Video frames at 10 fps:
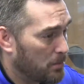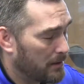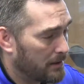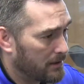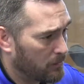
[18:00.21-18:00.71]

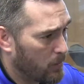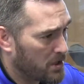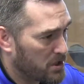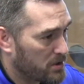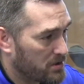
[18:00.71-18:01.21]
open-ended
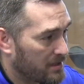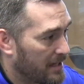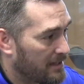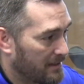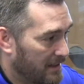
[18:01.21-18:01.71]
questions.
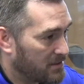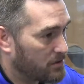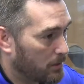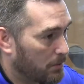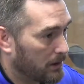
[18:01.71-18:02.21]
That
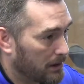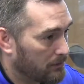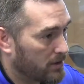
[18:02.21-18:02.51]
gets their beliefs